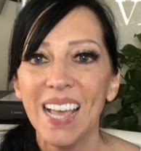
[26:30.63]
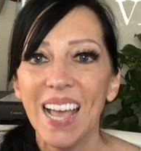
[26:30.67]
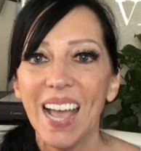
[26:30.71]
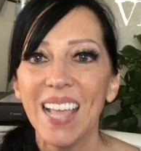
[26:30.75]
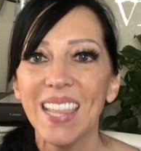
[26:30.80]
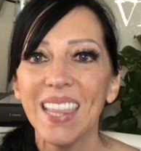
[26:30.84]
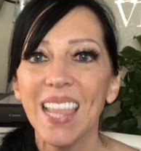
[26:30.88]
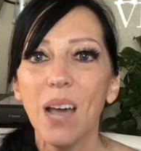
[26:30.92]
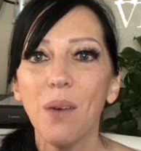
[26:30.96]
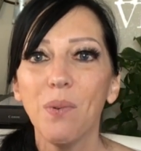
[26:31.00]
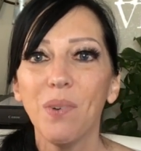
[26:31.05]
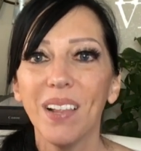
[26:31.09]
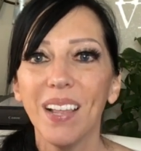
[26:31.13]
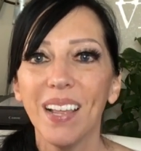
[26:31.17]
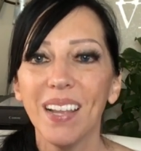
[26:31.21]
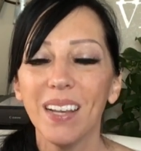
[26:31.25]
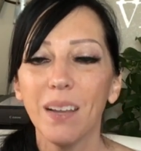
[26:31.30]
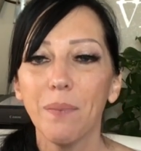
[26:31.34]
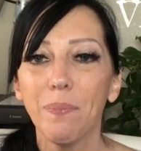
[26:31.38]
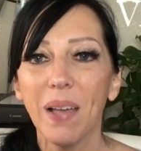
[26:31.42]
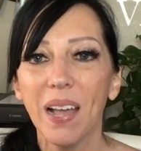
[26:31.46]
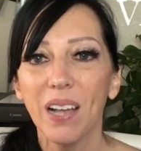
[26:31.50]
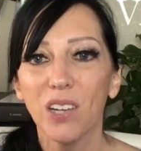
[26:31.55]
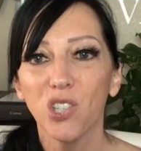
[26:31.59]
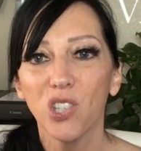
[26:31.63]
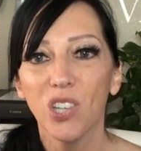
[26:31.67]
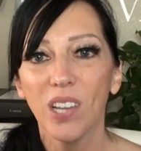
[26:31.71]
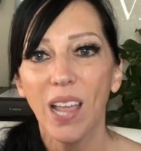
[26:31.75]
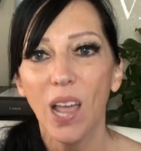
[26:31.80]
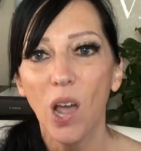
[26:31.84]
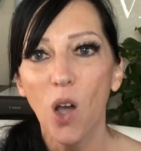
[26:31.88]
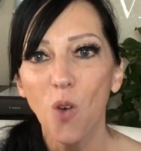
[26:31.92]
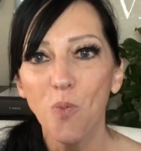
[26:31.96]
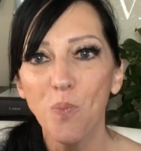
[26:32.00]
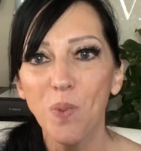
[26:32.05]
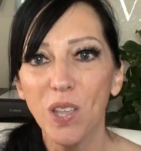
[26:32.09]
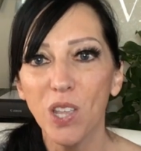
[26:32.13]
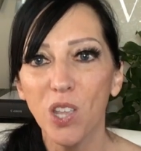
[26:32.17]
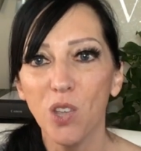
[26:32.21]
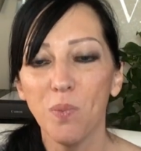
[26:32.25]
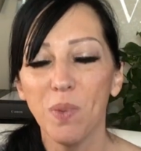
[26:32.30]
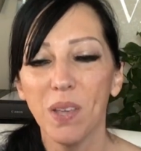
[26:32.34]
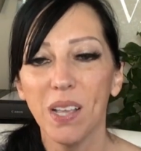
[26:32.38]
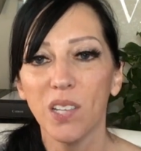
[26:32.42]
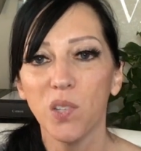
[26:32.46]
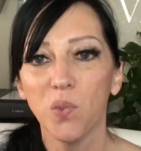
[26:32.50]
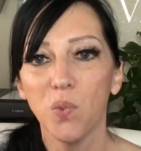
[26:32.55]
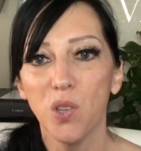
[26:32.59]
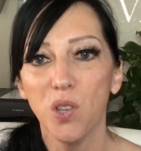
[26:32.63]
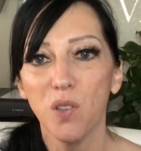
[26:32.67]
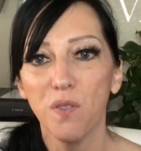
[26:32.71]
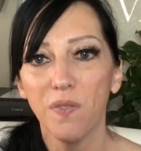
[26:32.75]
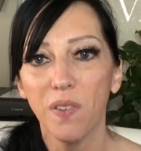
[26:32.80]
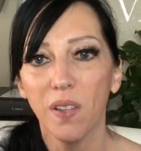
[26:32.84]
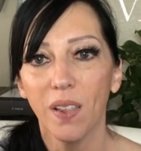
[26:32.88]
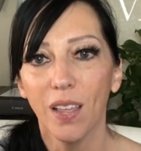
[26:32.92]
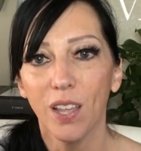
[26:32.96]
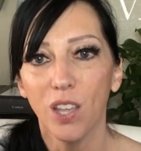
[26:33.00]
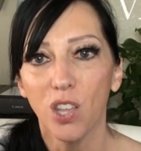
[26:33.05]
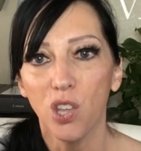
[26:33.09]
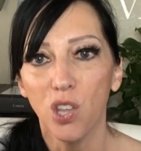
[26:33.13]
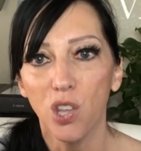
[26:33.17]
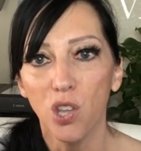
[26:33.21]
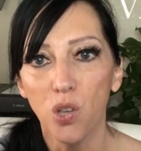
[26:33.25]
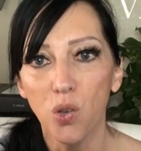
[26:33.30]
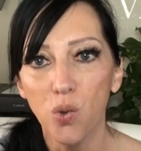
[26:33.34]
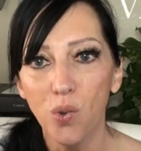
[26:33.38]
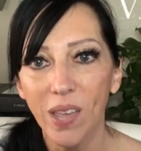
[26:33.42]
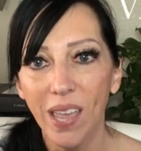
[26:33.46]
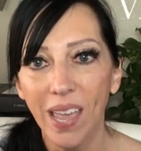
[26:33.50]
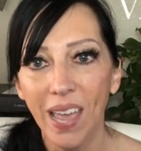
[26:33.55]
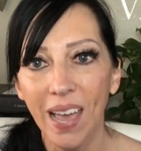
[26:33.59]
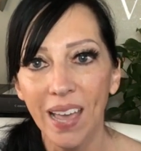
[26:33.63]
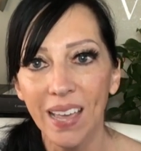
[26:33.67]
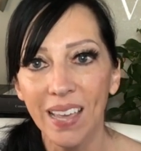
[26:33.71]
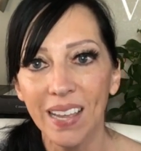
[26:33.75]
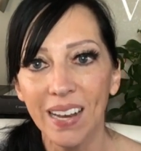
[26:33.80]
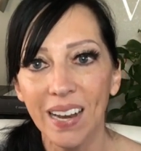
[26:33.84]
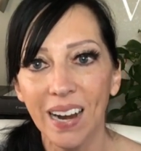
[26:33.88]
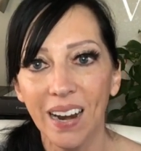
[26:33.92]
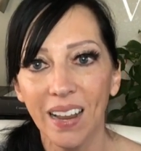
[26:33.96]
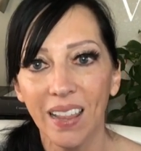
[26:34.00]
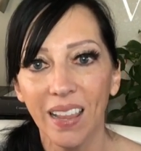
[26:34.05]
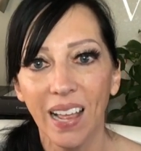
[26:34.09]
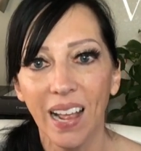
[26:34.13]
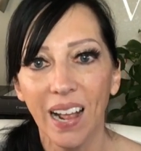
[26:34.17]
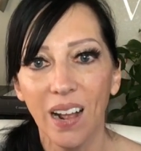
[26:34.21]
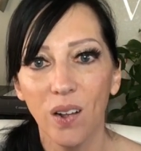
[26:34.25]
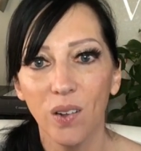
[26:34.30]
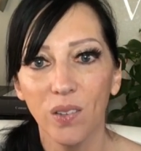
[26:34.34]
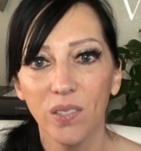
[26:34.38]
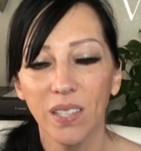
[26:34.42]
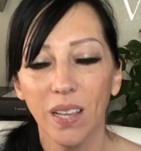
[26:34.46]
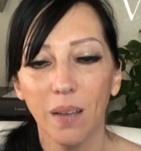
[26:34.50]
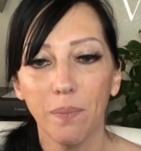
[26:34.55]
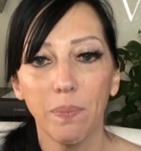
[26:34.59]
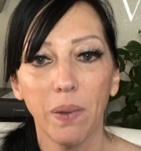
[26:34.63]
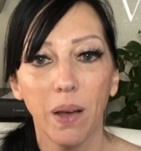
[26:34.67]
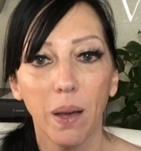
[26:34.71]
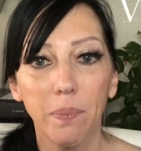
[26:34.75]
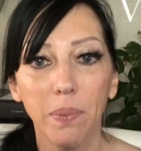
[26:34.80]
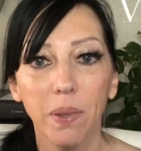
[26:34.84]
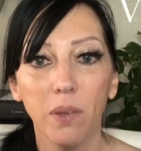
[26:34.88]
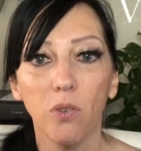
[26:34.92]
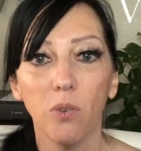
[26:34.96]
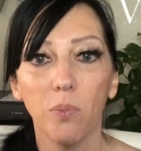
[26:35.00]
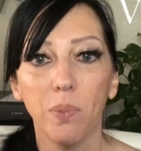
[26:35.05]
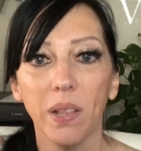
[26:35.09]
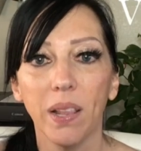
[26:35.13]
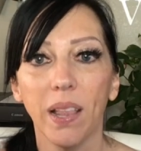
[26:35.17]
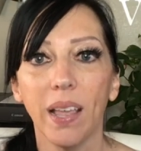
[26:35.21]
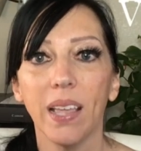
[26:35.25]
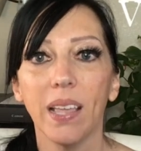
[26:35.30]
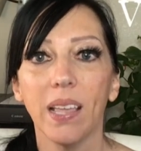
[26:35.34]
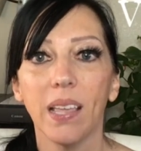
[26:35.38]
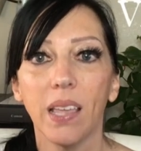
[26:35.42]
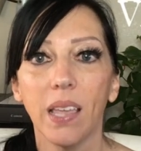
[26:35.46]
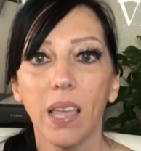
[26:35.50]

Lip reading: and that will end up actually helping you, because when you feel like you can't get out of the house, that puppy will be like,